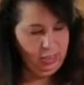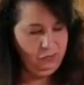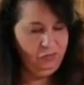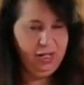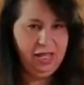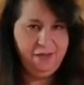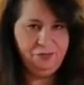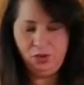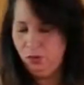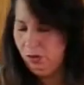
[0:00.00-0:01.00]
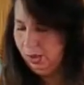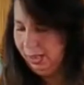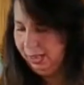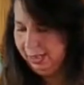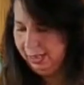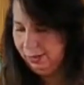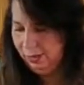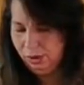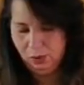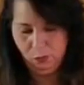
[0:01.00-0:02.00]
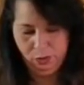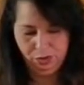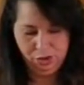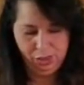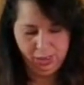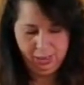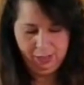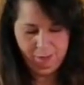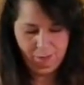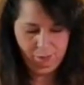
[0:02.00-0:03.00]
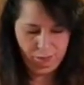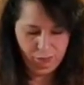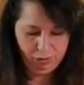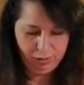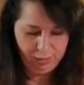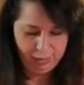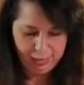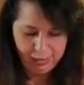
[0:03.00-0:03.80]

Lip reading: I already have 2 onions here, so I'm just gonna dice.